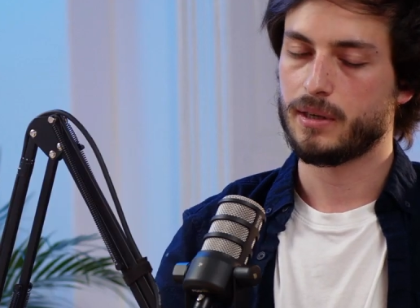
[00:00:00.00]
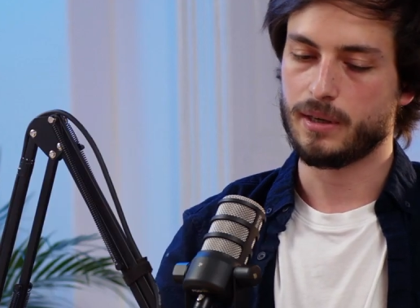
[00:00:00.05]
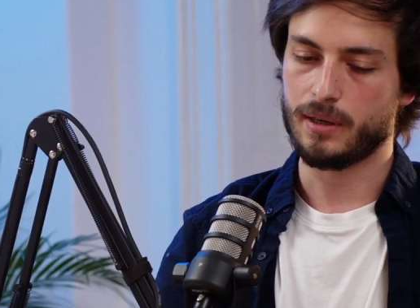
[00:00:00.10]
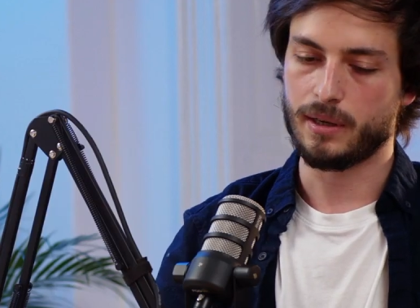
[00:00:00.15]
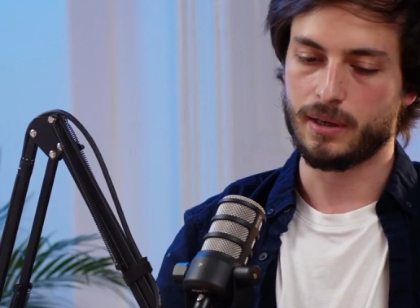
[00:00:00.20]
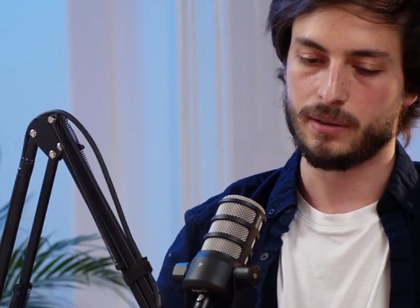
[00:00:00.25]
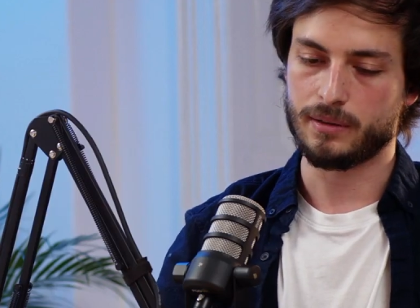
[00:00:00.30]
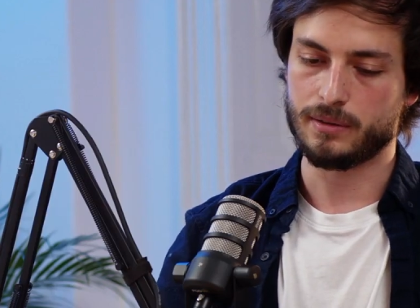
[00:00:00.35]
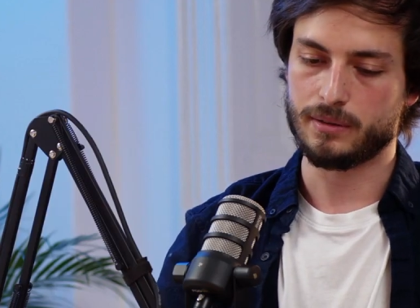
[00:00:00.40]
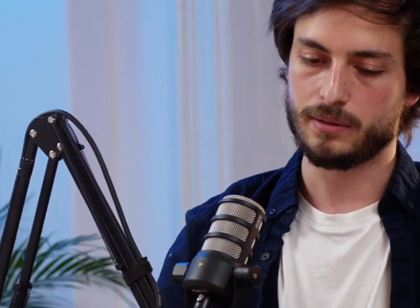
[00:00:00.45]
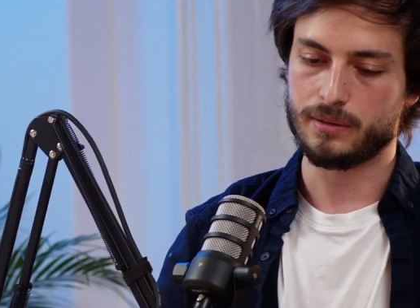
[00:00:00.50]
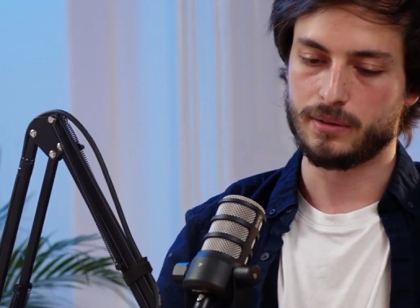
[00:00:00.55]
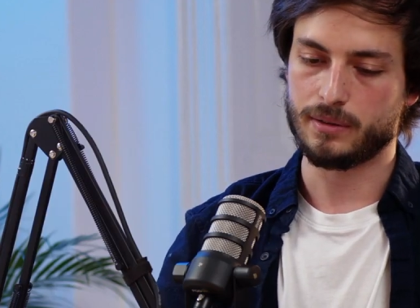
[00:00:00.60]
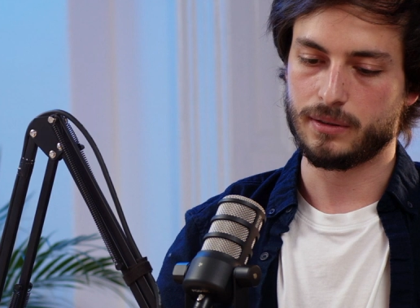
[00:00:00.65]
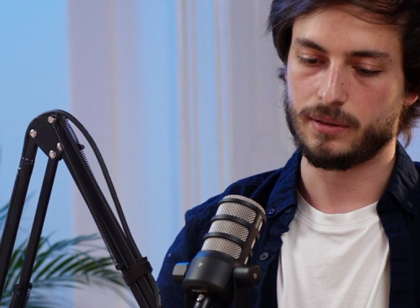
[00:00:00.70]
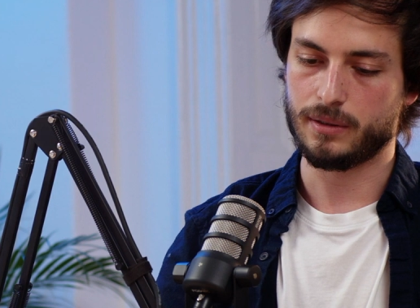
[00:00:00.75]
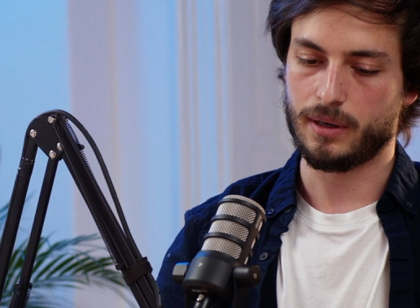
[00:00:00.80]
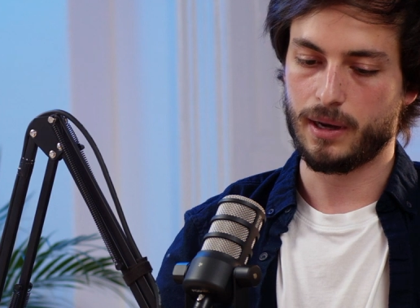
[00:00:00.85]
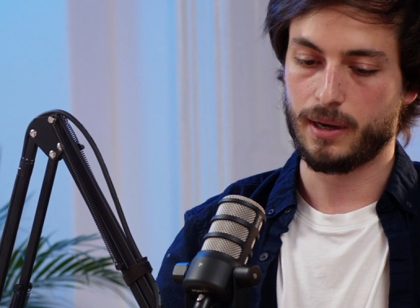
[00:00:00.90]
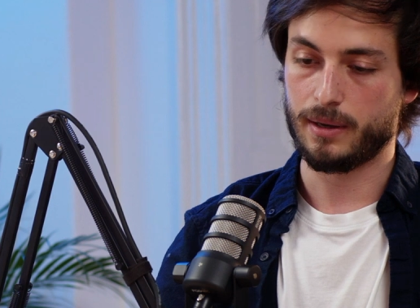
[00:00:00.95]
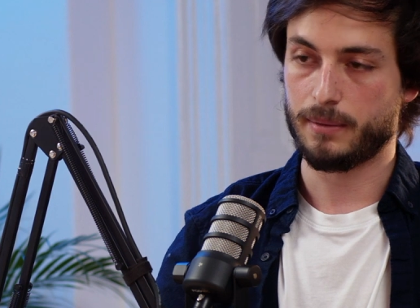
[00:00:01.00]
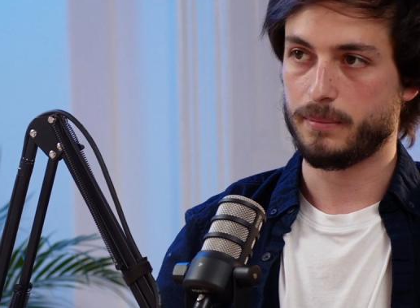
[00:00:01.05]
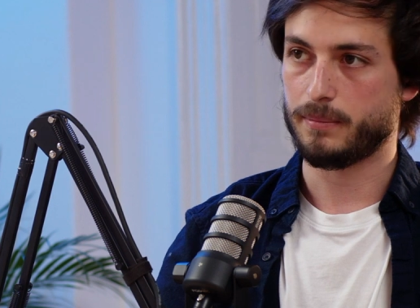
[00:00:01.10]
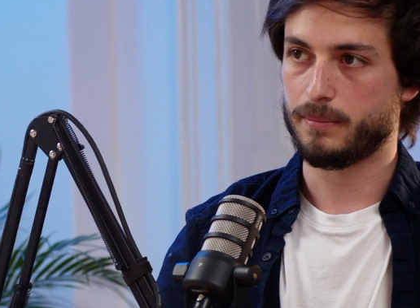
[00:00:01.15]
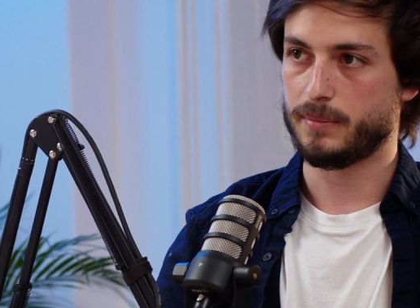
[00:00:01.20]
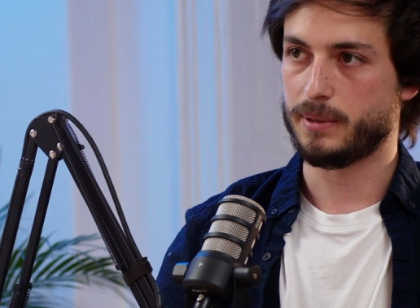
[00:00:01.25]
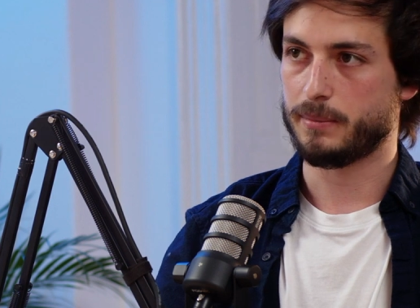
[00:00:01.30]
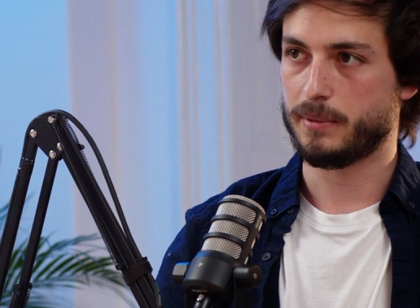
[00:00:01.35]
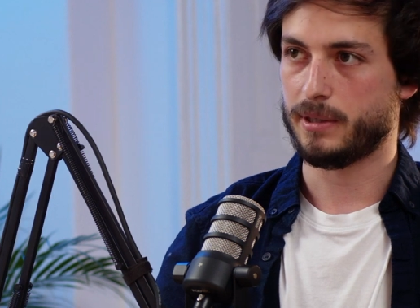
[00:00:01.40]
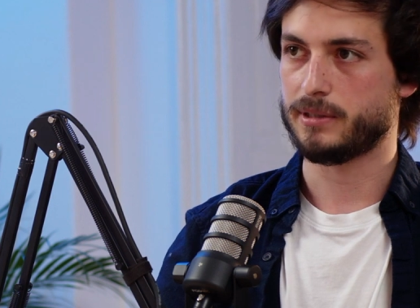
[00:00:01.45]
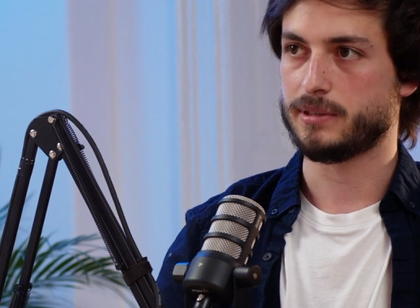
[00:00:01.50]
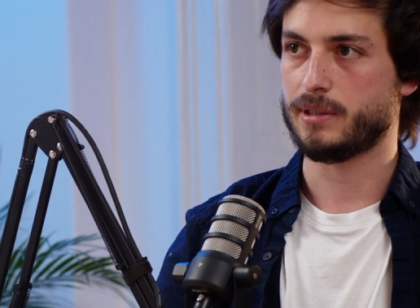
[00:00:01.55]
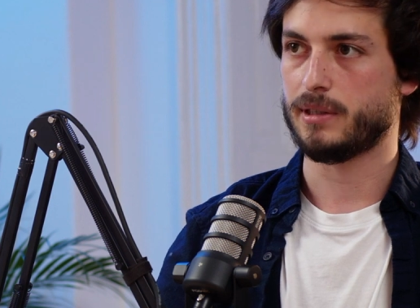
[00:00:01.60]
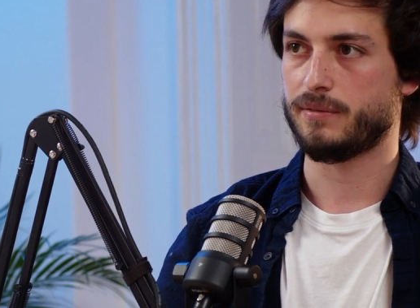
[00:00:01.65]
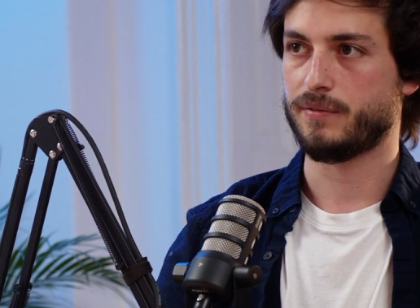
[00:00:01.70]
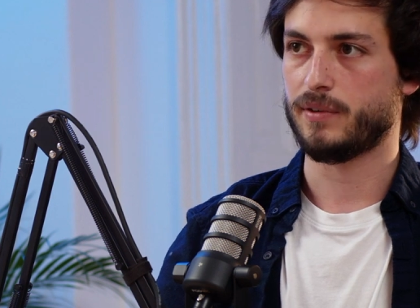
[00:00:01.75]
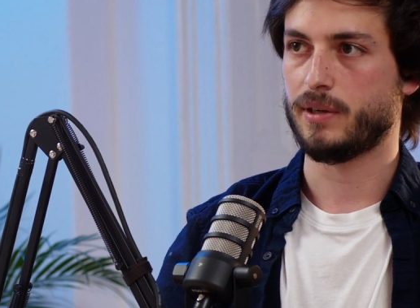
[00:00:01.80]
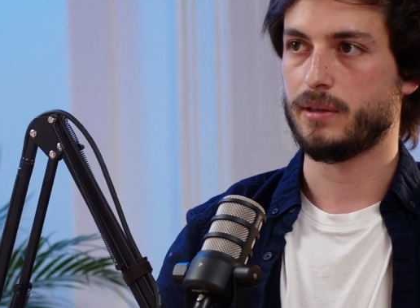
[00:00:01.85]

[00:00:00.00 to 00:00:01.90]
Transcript: And myself,